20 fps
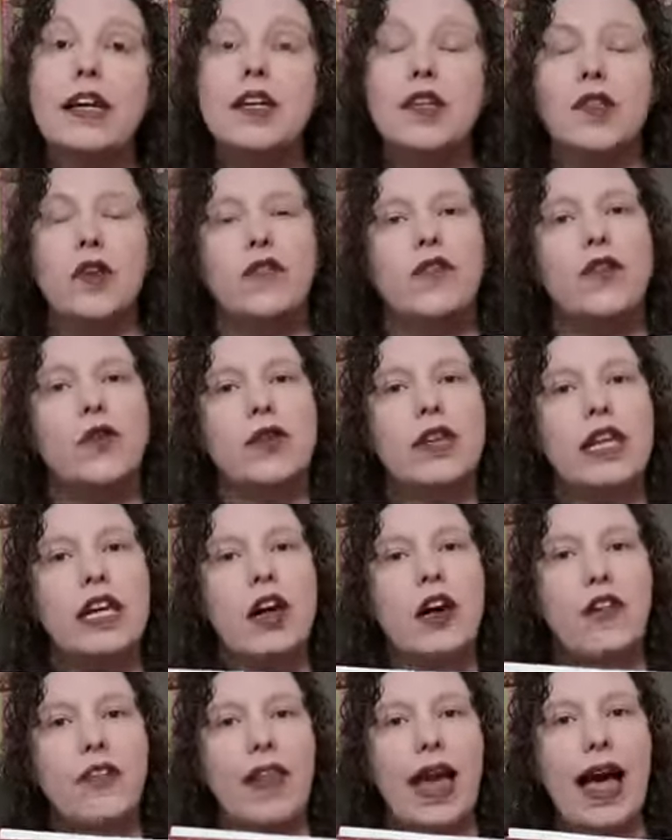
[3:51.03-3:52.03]
So if you
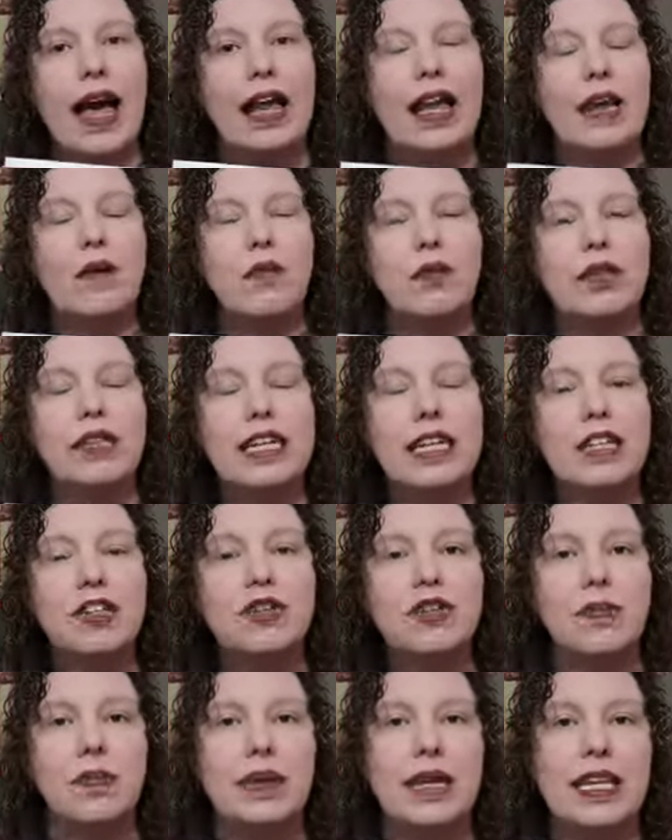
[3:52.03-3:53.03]
click on that, it will lead
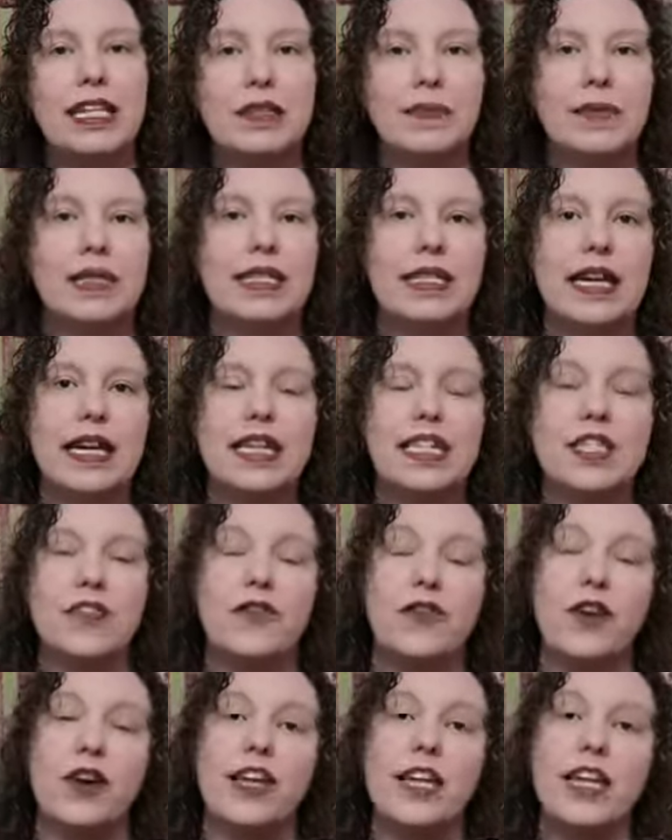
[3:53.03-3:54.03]
you to placement tests
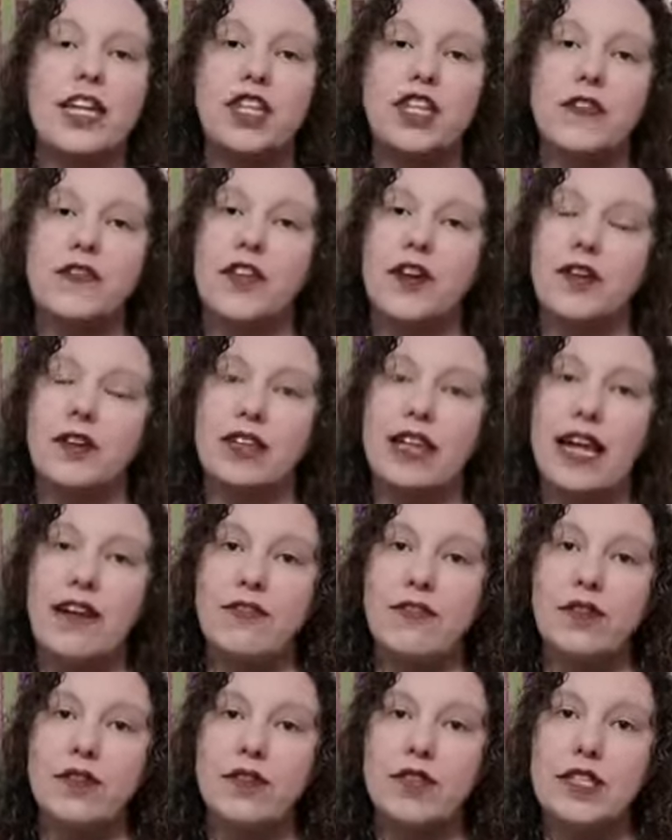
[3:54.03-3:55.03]
for each of their
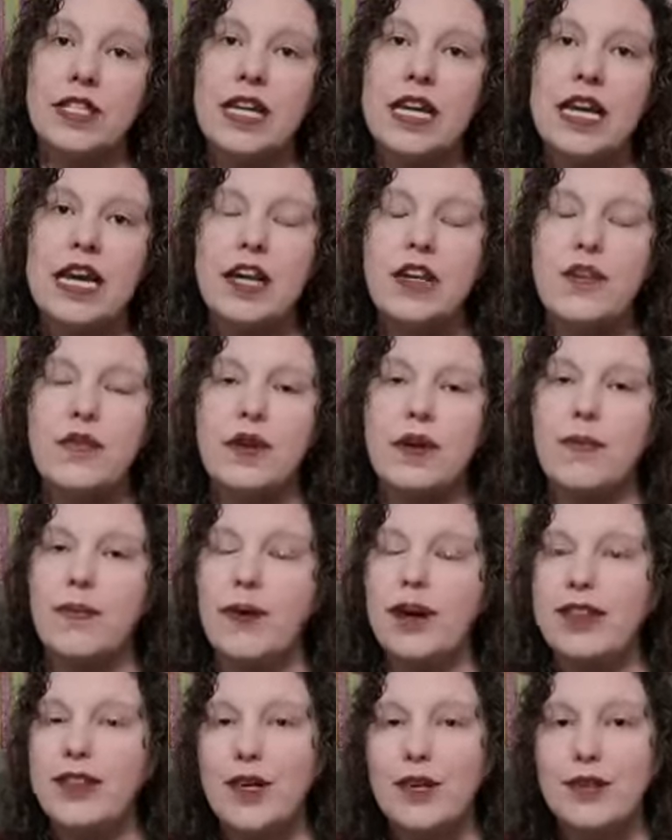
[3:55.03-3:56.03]
levels. You can
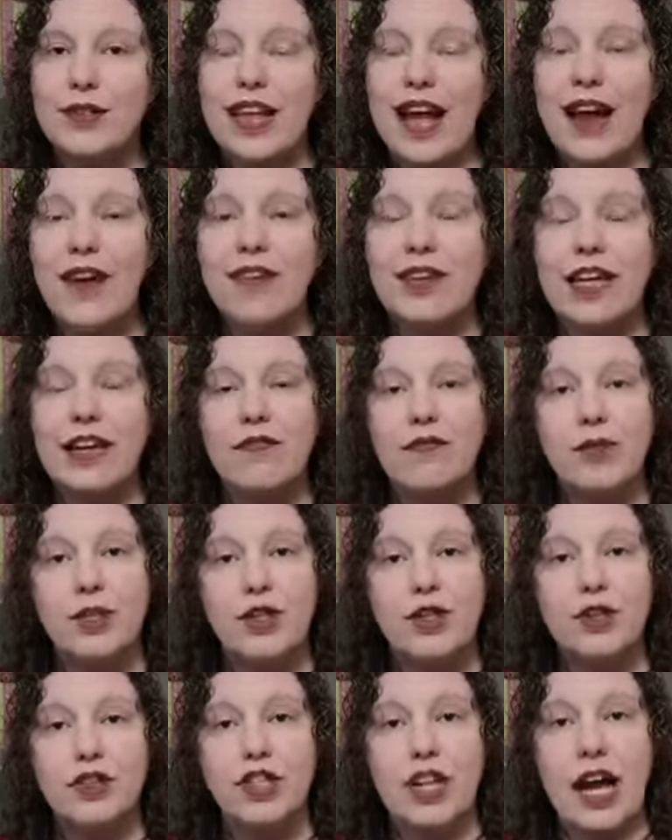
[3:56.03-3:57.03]
print those out and give them to
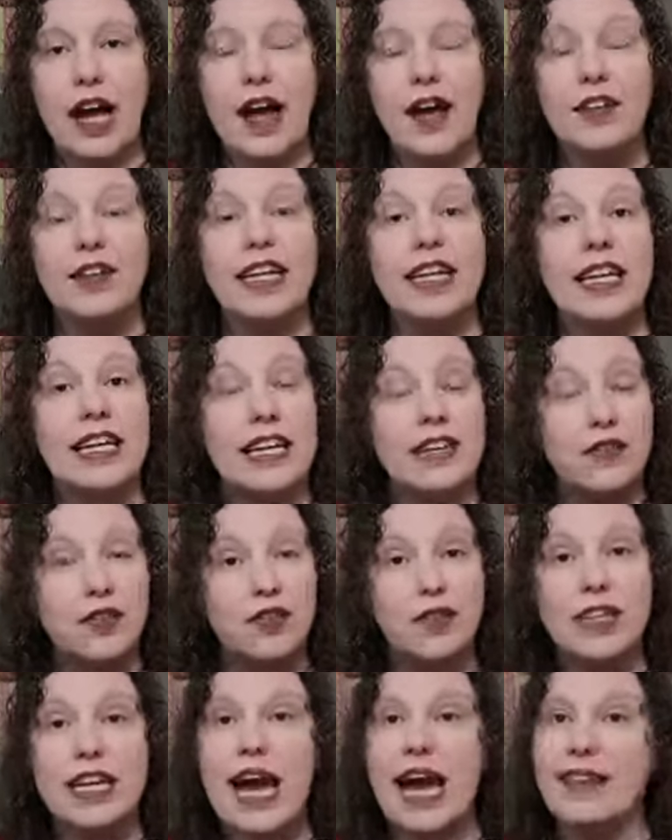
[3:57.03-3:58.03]
your child and it gives
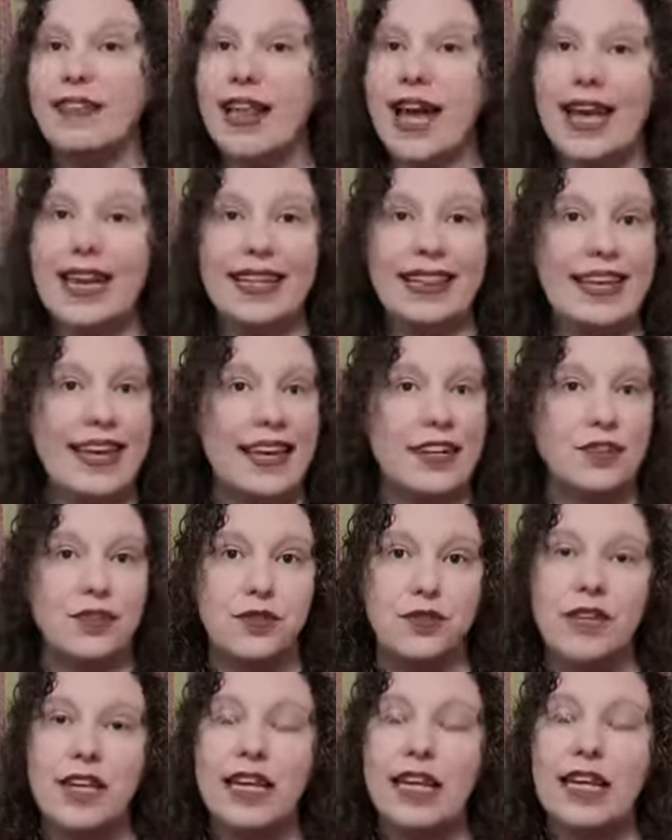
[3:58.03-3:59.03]
you the guideline and the
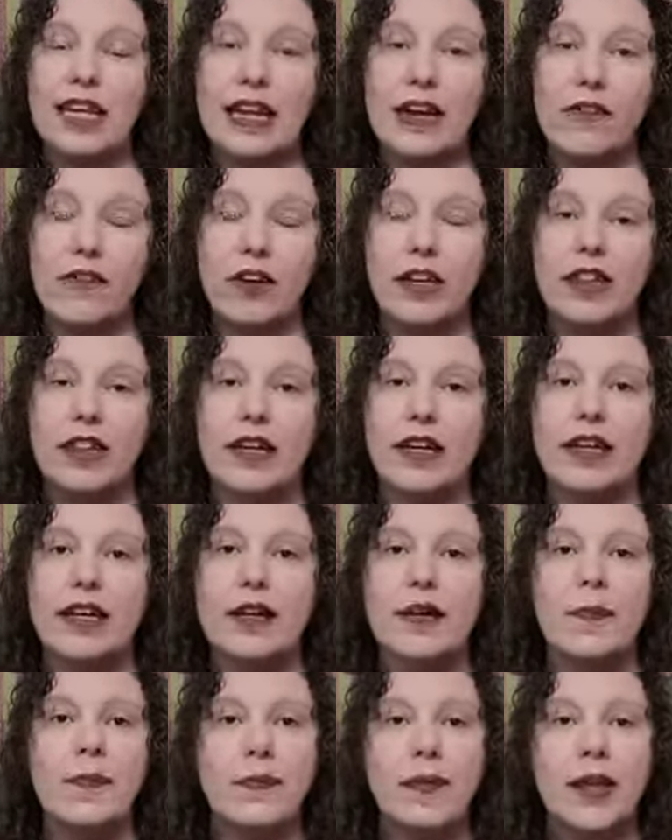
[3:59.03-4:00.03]
answer key and
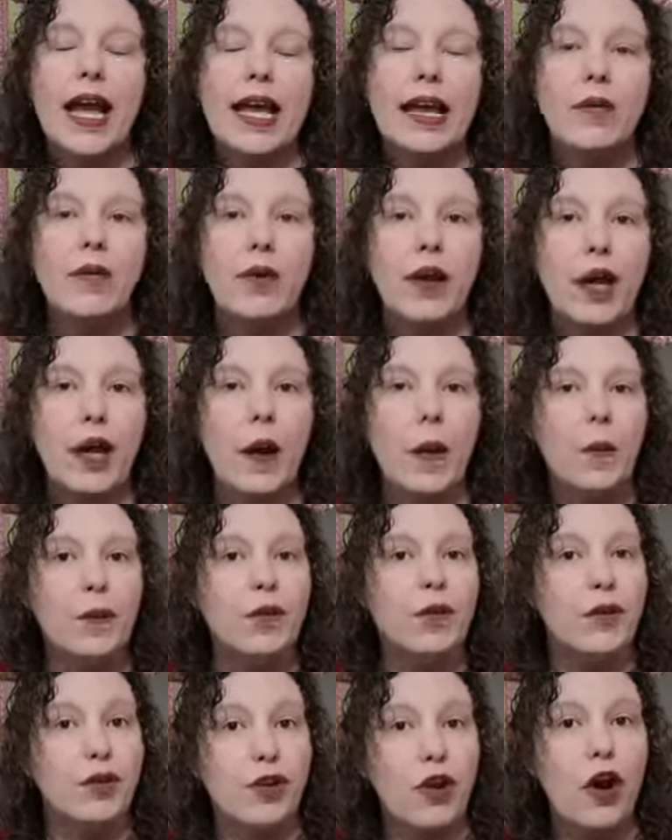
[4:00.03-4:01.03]
everything. And it will help
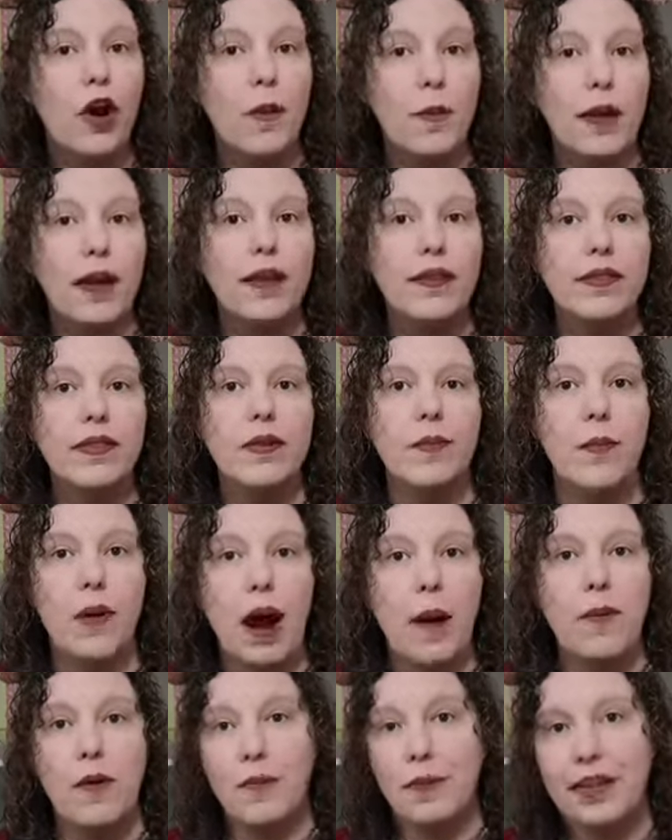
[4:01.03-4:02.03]
you determine the
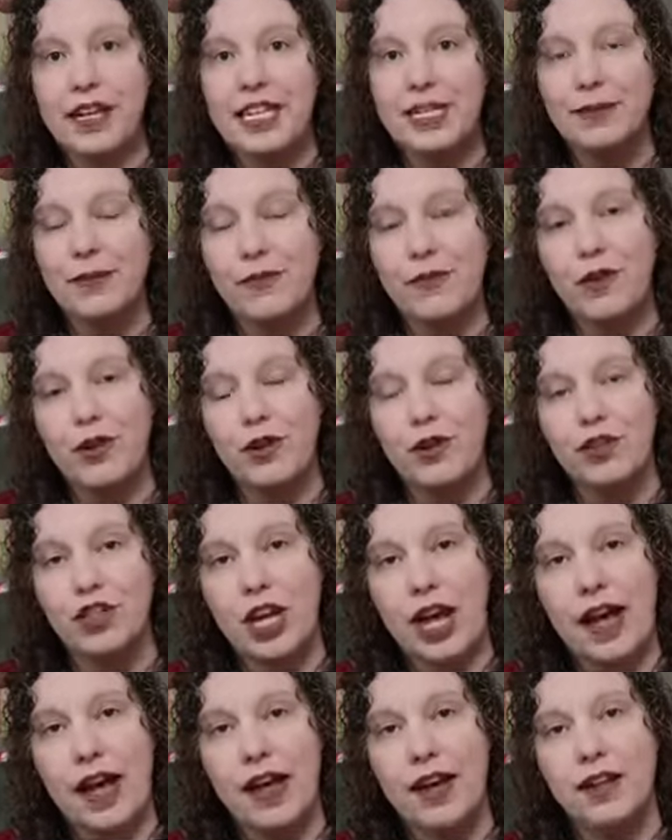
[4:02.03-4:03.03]
proper placement for your
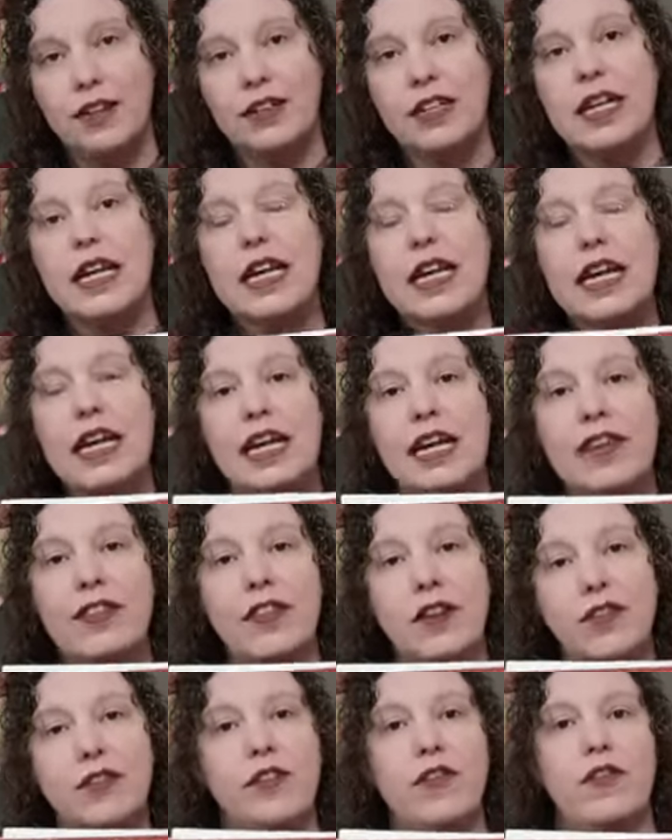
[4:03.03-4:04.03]
child in
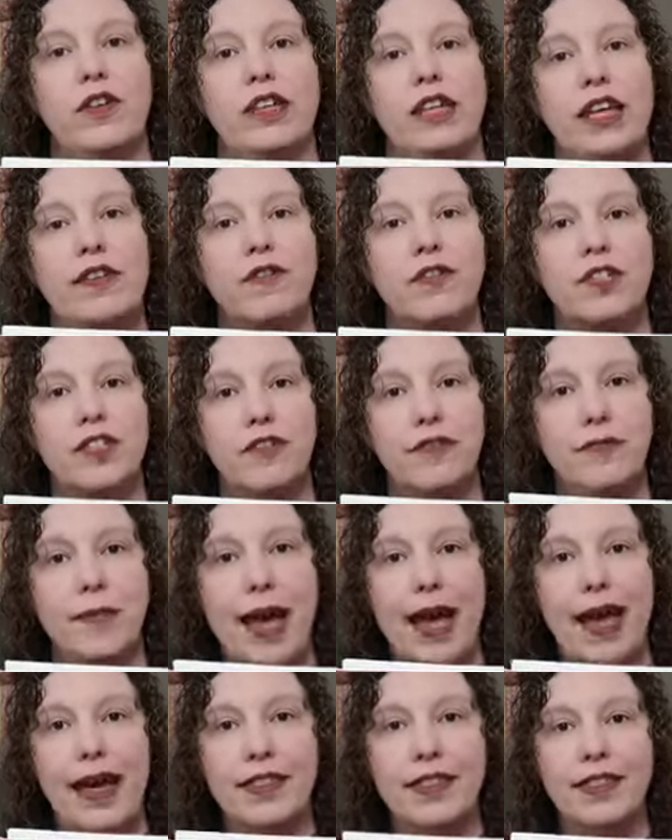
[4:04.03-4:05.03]
their different levels of
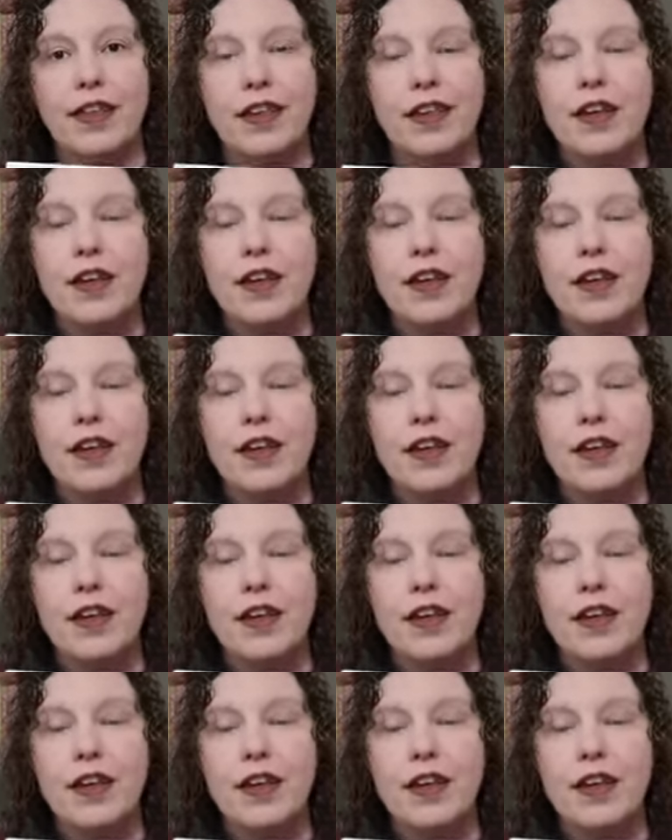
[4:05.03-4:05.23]
math.